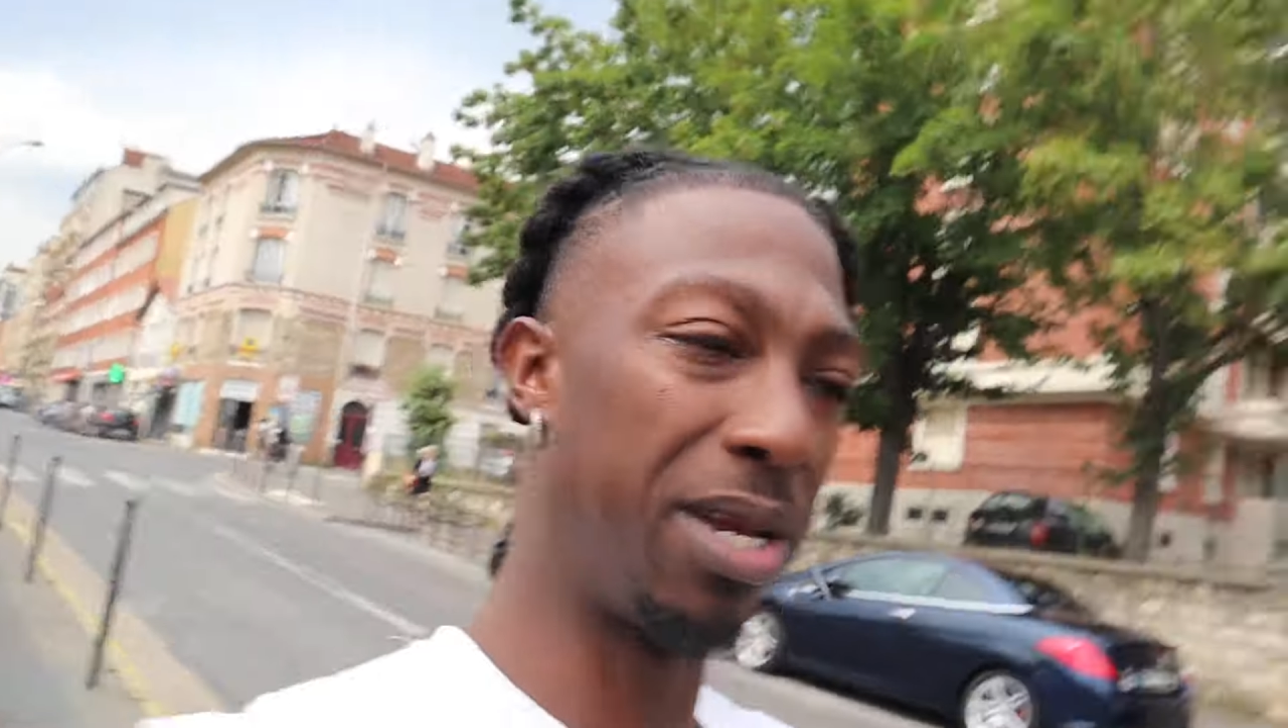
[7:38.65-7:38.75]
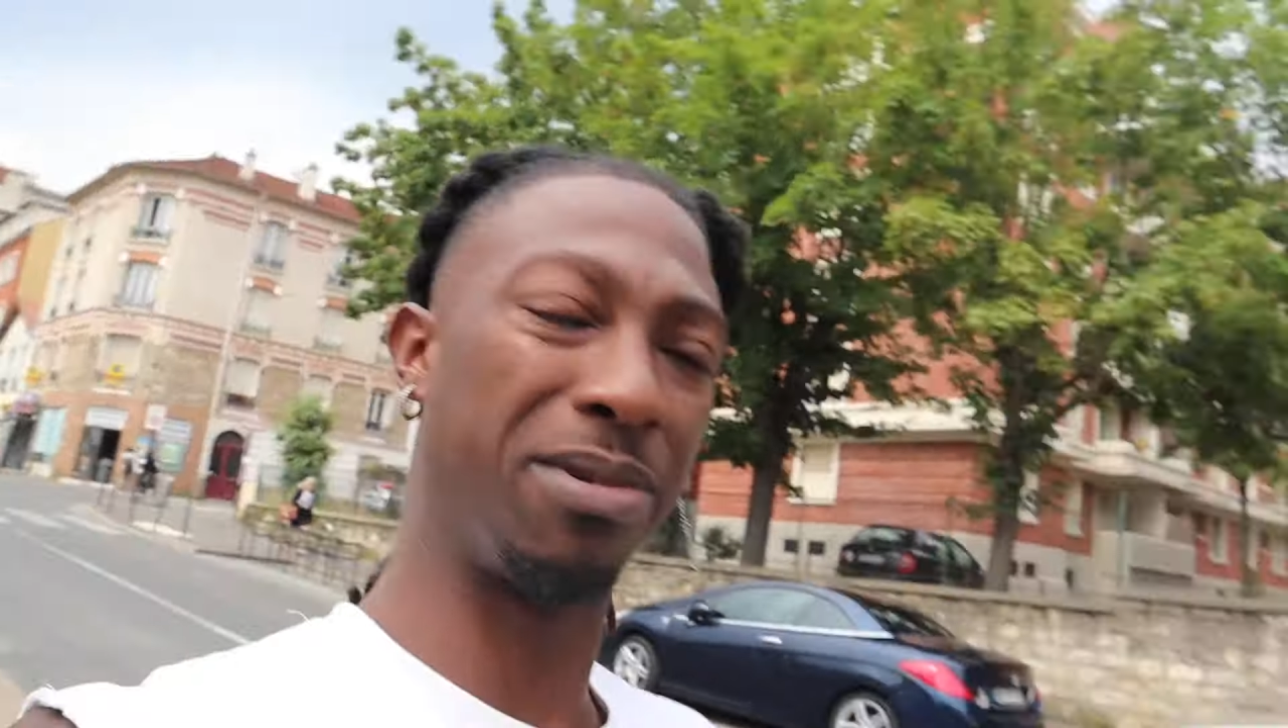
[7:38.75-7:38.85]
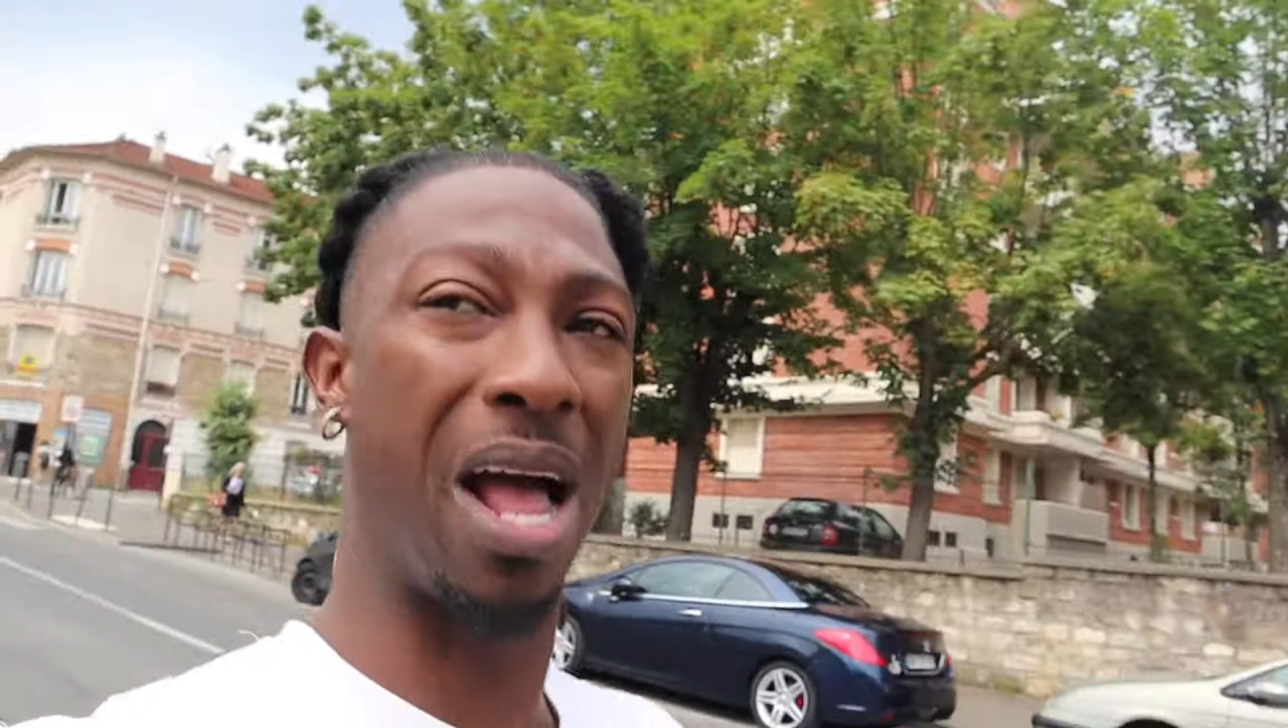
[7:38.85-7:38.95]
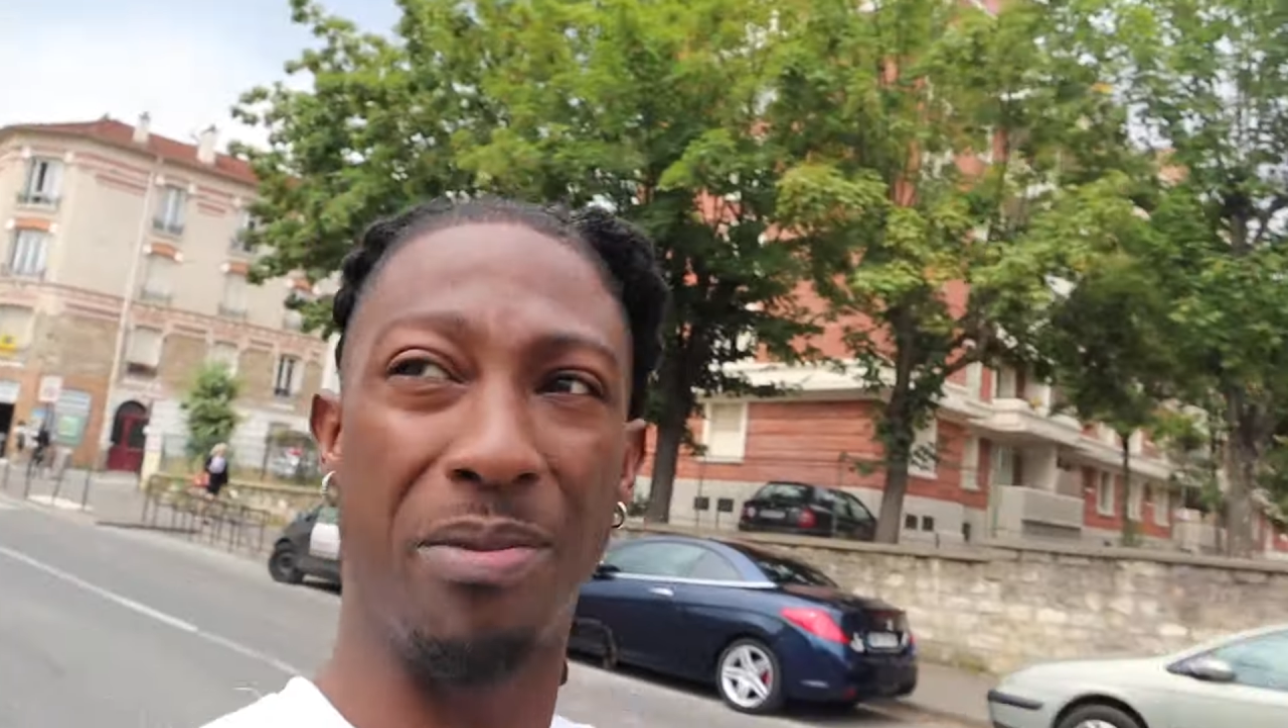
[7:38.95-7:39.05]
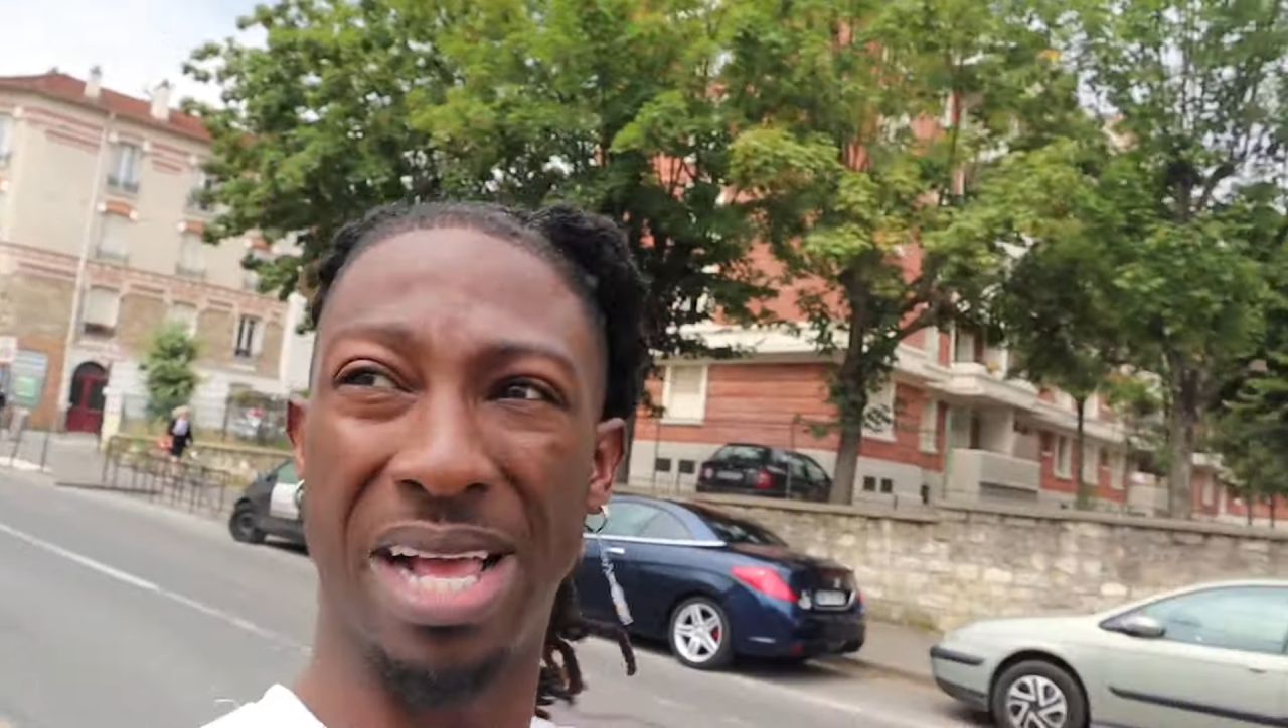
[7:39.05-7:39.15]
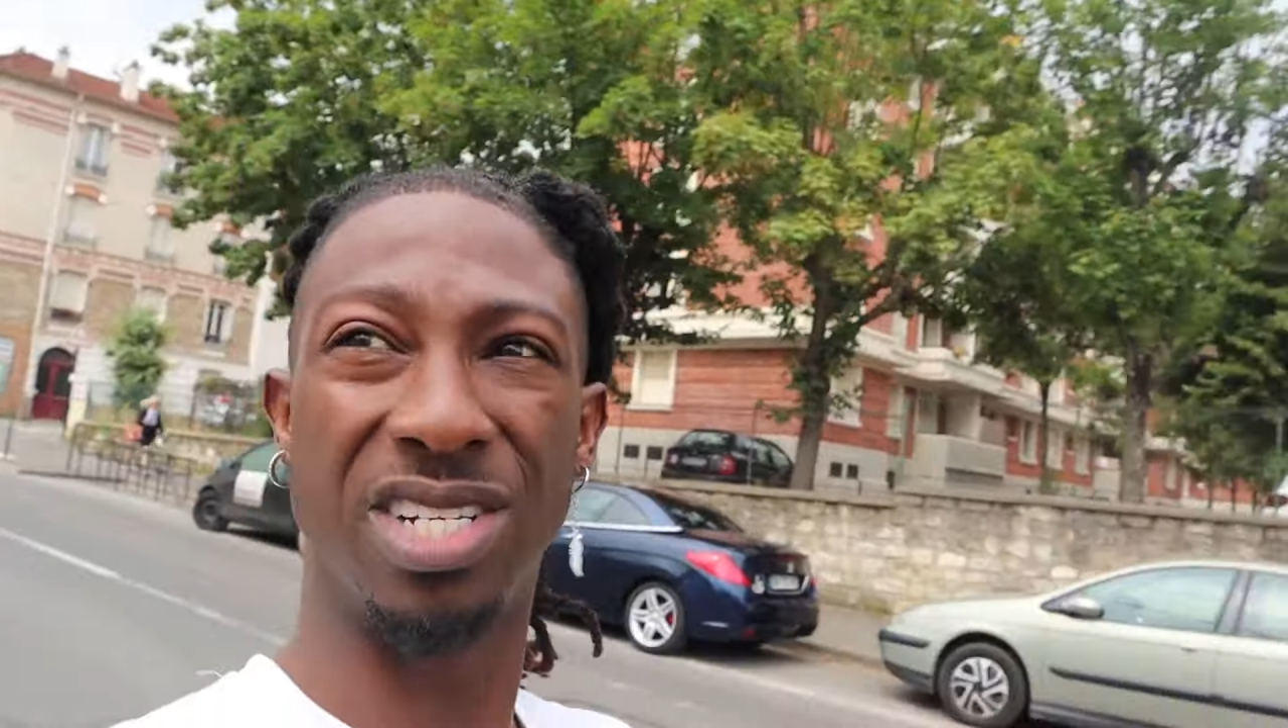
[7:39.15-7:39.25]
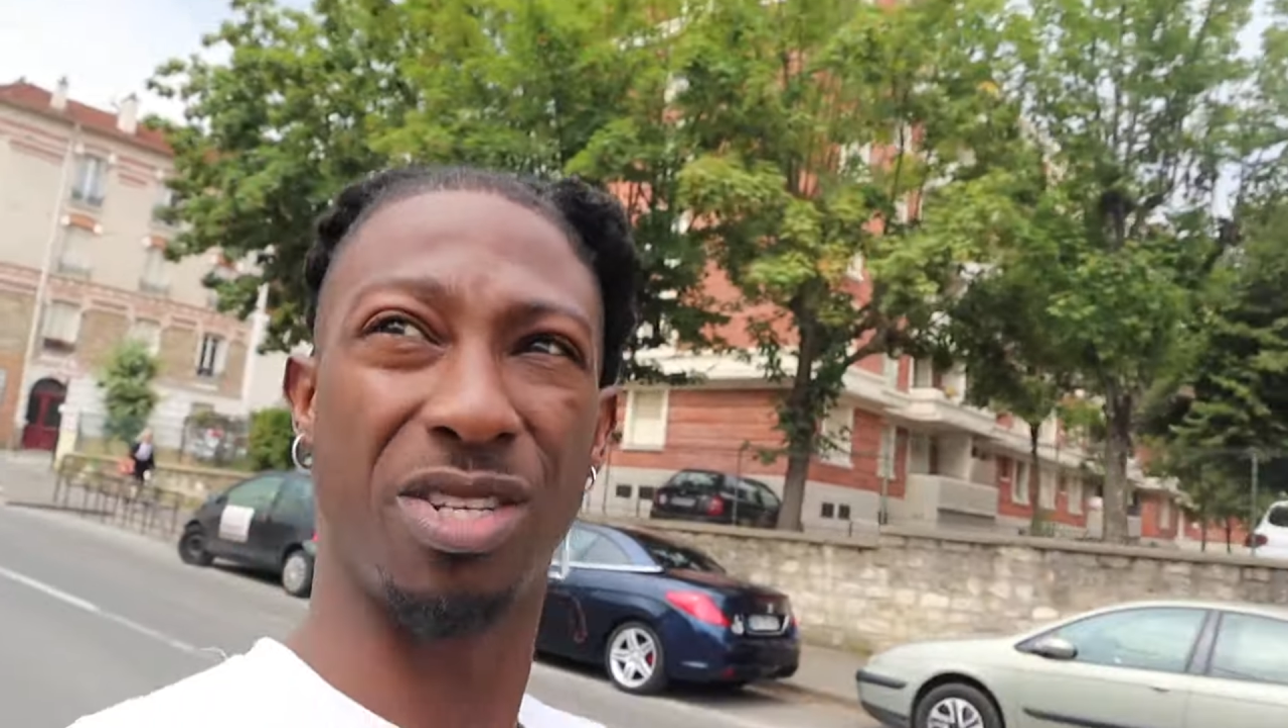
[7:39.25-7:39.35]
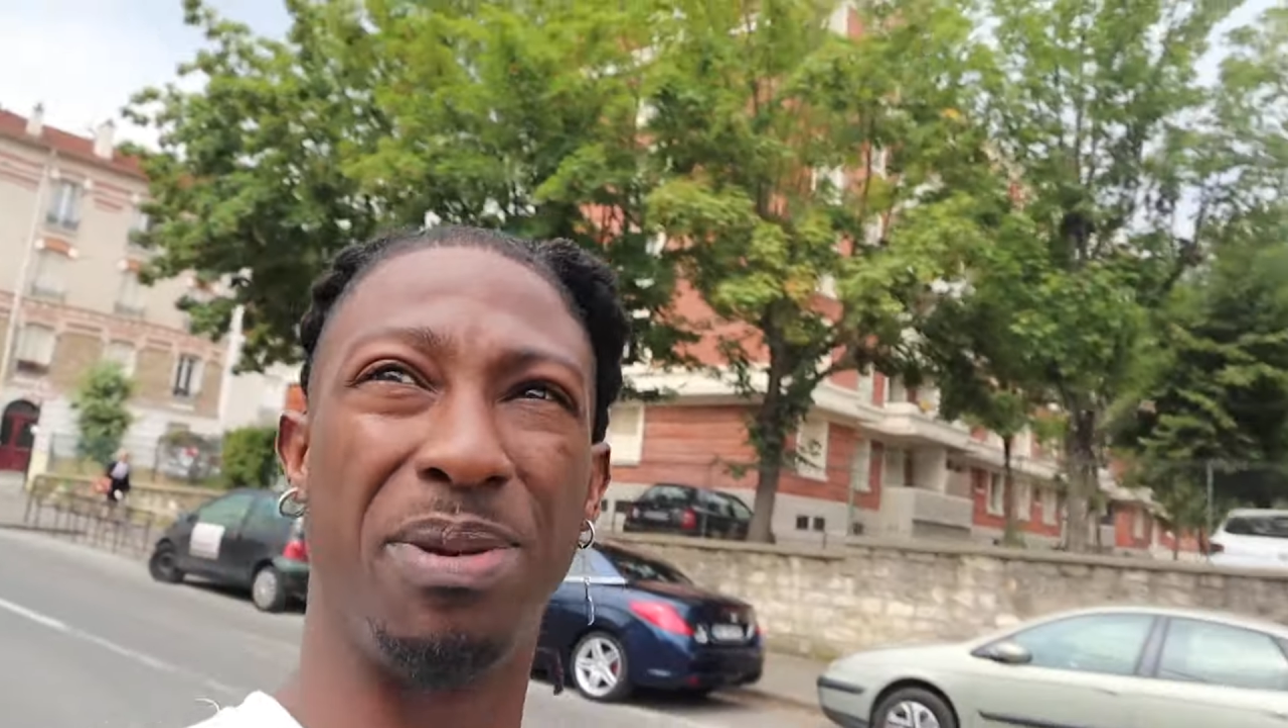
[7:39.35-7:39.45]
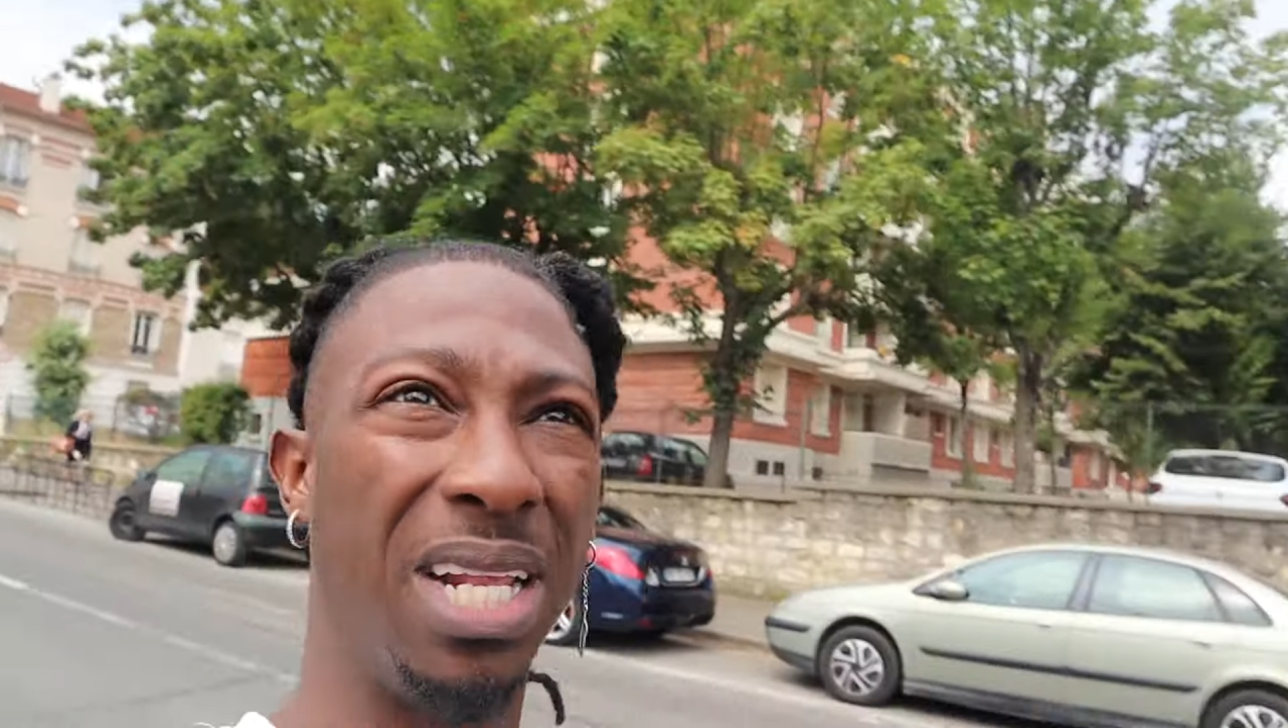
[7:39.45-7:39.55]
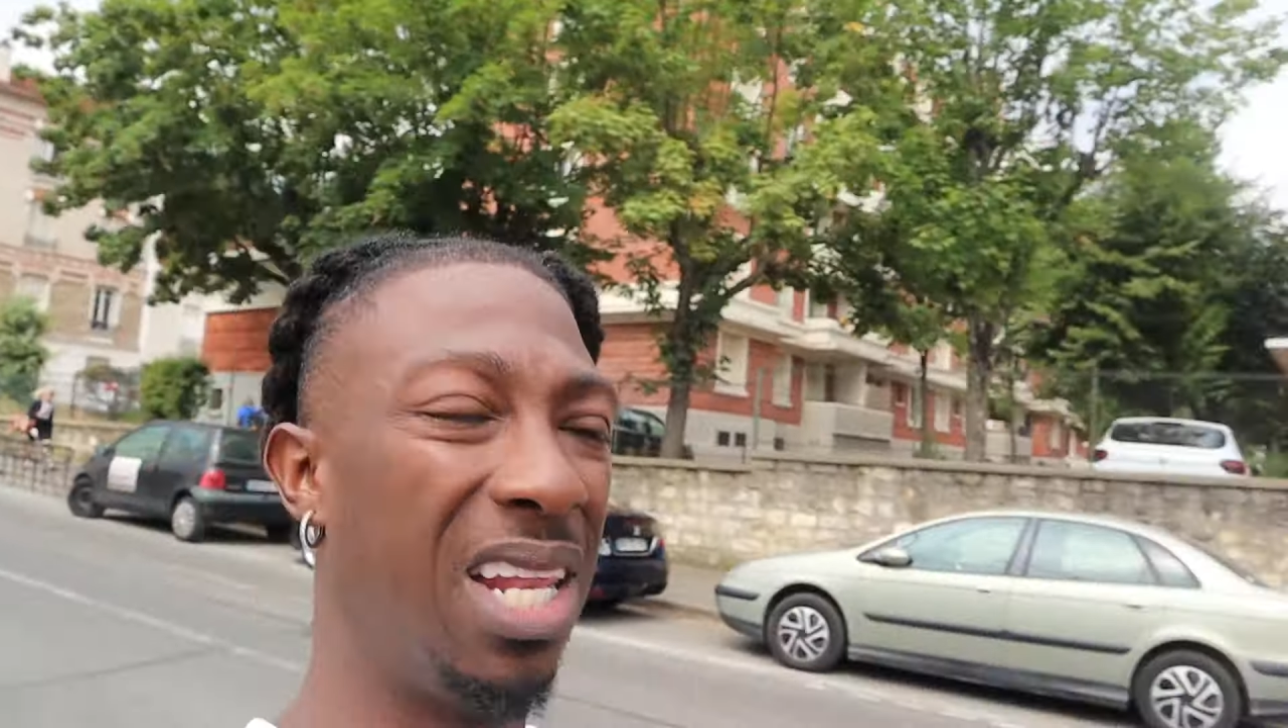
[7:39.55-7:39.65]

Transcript: Sometimes I just be